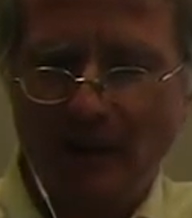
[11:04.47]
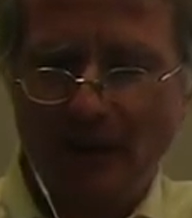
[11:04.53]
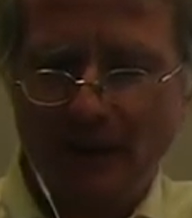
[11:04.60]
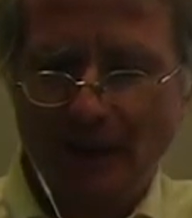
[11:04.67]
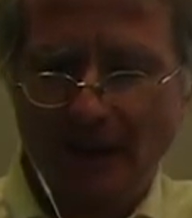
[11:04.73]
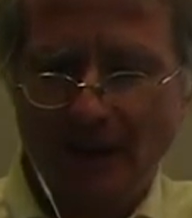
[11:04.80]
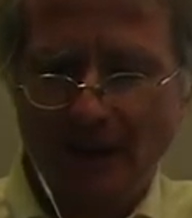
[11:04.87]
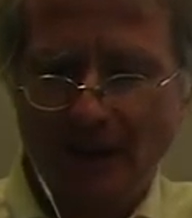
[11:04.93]

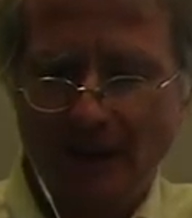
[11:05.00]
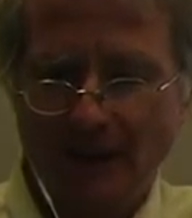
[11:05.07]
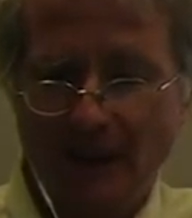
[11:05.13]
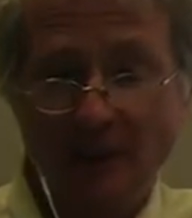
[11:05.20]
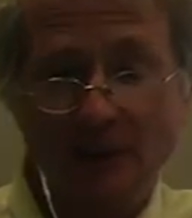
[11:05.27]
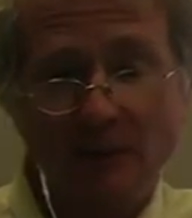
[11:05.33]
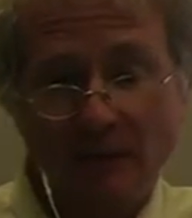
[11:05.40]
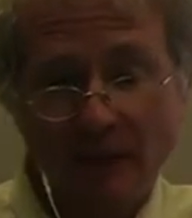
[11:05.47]
strange
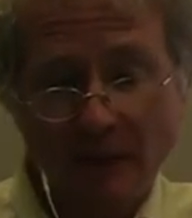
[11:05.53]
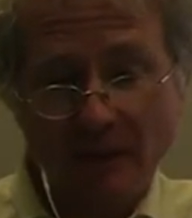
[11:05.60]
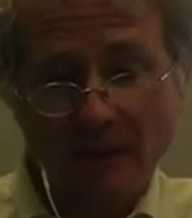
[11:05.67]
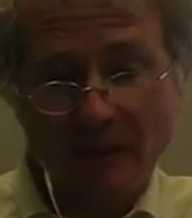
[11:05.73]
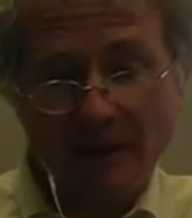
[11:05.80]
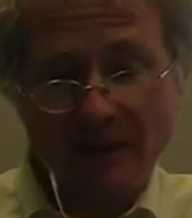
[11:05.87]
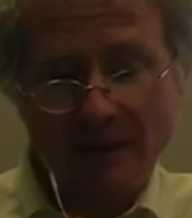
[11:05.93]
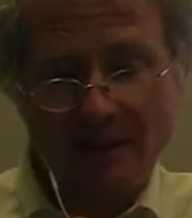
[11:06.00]
to me,
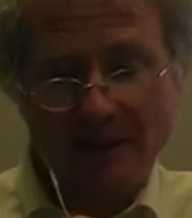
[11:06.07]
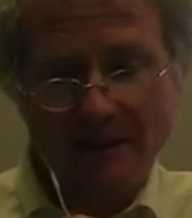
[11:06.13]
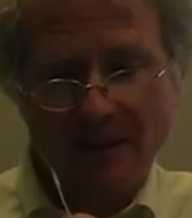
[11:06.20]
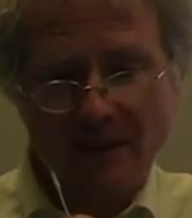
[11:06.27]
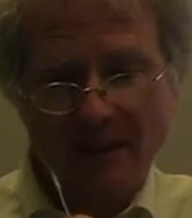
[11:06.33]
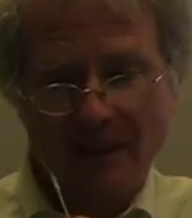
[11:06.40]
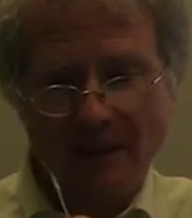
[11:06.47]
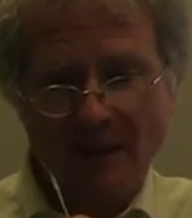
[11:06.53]
because
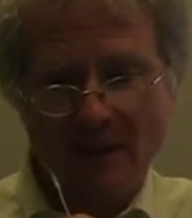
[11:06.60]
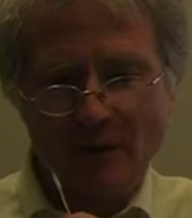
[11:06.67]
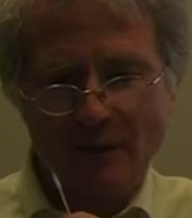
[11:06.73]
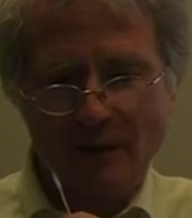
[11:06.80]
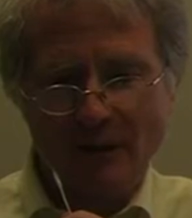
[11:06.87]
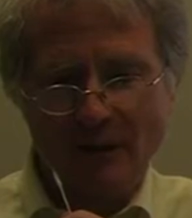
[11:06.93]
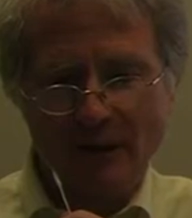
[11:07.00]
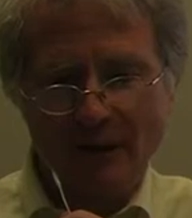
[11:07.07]
if,
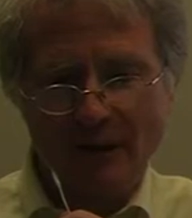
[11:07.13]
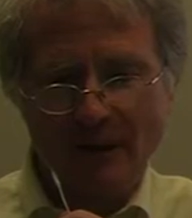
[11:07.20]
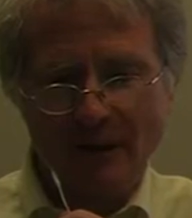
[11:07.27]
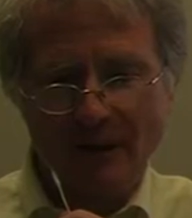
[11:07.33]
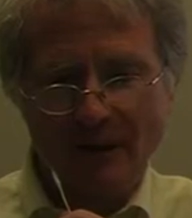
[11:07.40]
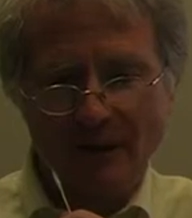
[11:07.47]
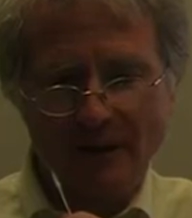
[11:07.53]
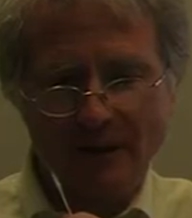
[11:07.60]

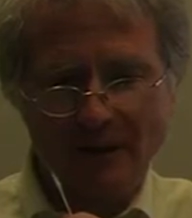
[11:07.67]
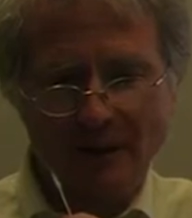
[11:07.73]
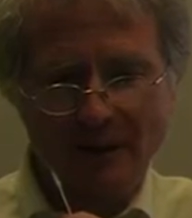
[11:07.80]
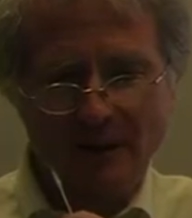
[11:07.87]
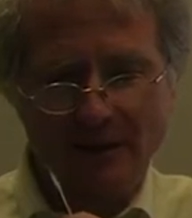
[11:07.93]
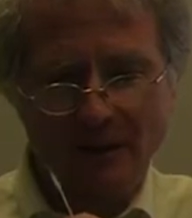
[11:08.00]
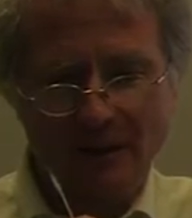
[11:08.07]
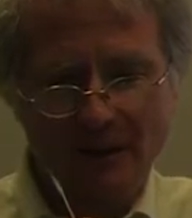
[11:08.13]
let's say you
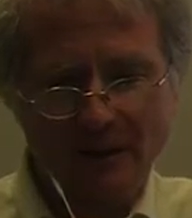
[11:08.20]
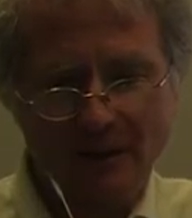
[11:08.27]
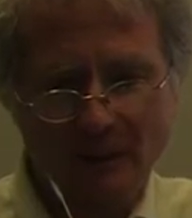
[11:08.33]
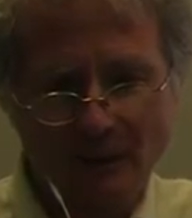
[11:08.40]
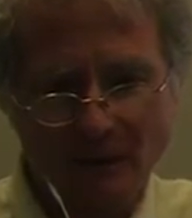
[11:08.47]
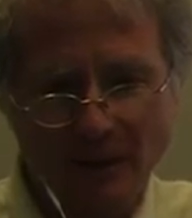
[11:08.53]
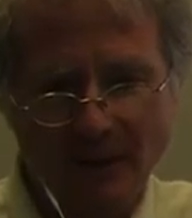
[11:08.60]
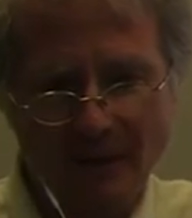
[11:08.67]
see the
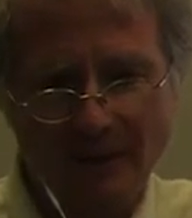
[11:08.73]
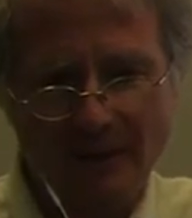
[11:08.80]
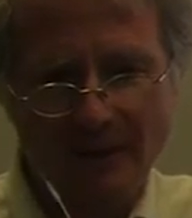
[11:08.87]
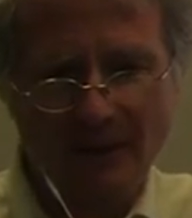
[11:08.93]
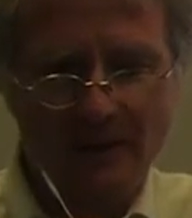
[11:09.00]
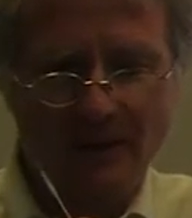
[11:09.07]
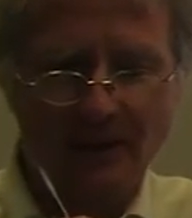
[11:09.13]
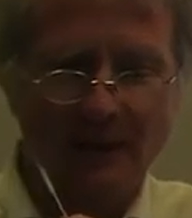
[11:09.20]
blood
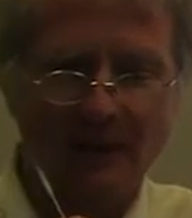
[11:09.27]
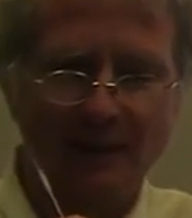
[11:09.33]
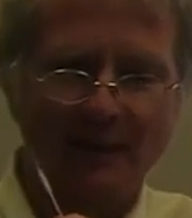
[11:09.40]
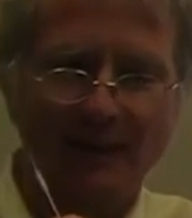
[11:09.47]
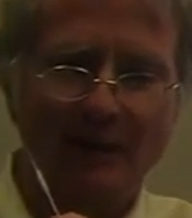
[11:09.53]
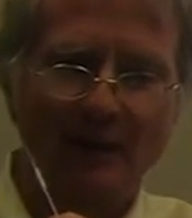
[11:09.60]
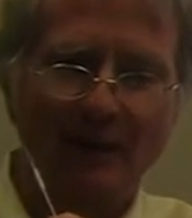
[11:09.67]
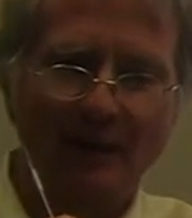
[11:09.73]
as a
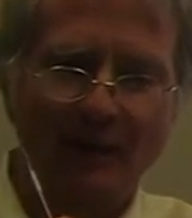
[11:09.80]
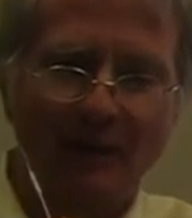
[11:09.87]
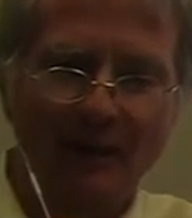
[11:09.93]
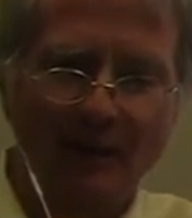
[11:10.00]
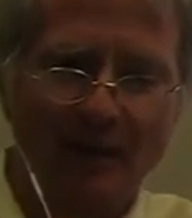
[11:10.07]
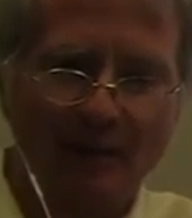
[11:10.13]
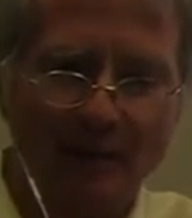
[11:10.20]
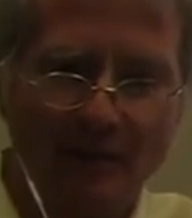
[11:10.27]

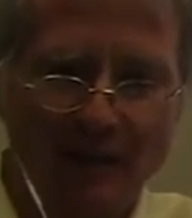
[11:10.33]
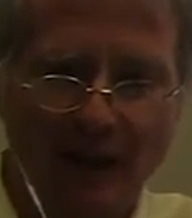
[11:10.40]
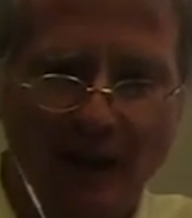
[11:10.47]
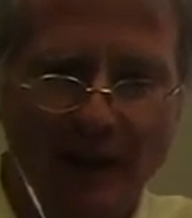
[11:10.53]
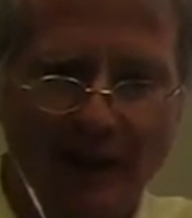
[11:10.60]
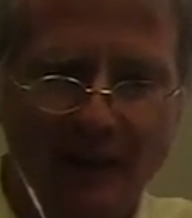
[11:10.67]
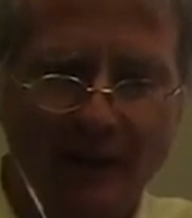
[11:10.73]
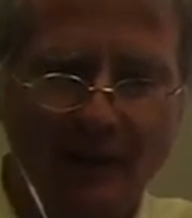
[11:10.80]

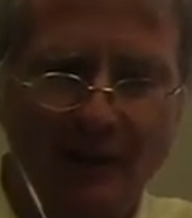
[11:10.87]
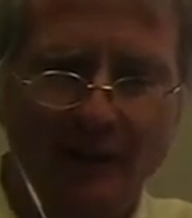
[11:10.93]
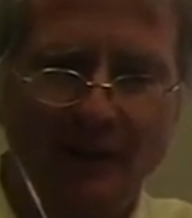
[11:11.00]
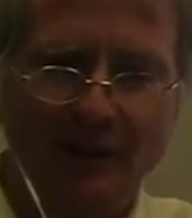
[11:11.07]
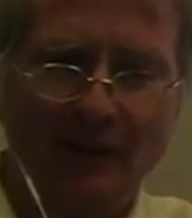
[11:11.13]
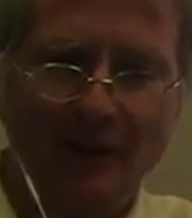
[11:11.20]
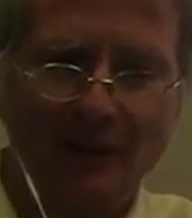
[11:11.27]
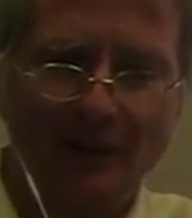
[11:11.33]
dark
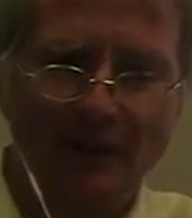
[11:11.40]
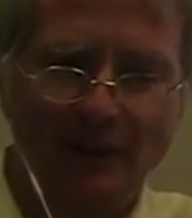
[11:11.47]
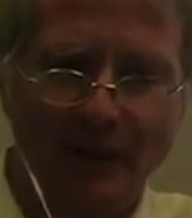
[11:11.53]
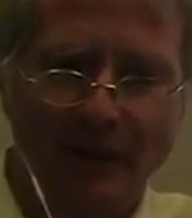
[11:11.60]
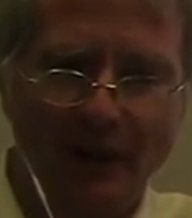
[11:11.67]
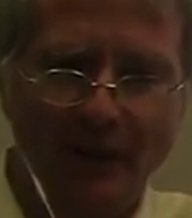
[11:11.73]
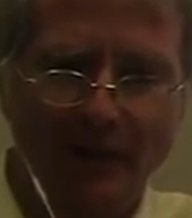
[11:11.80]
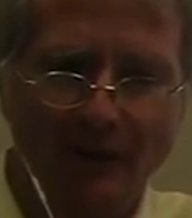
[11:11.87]
or
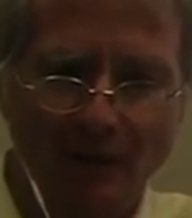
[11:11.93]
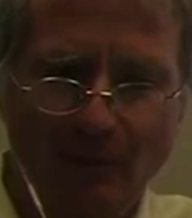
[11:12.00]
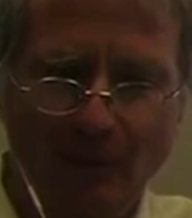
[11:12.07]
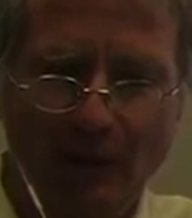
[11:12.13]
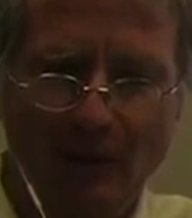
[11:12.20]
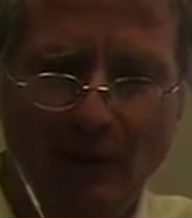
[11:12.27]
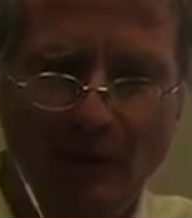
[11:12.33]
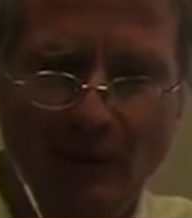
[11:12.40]
green or
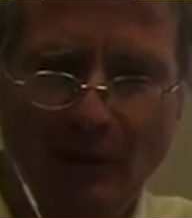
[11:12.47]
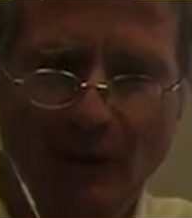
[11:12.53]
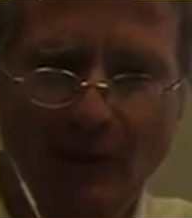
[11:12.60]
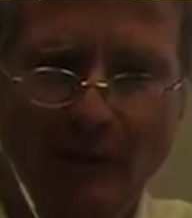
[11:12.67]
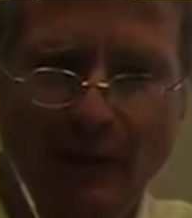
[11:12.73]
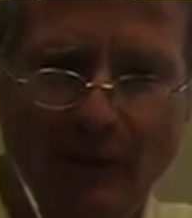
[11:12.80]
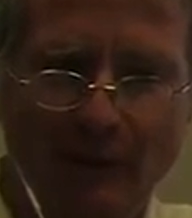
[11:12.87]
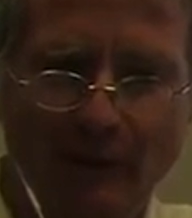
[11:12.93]
blue
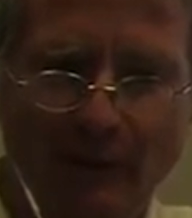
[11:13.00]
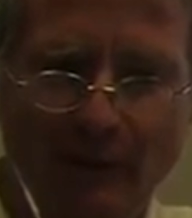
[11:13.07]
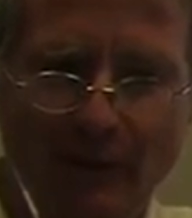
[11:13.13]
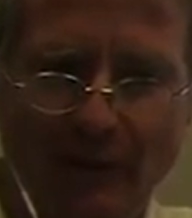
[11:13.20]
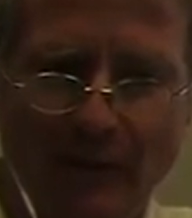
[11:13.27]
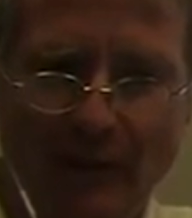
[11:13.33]
rather than